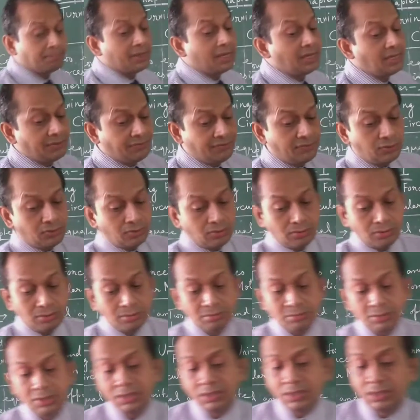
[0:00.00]
if
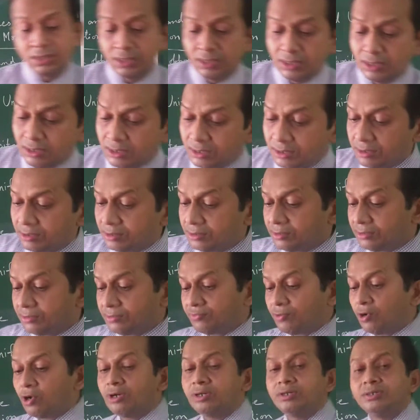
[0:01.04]
you
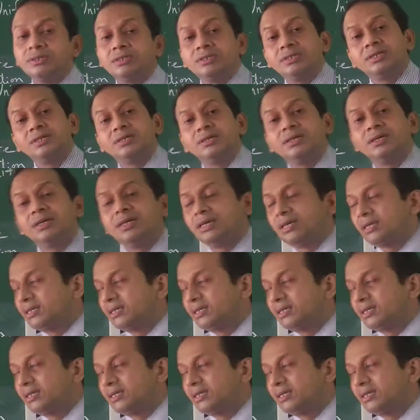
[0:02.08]
want,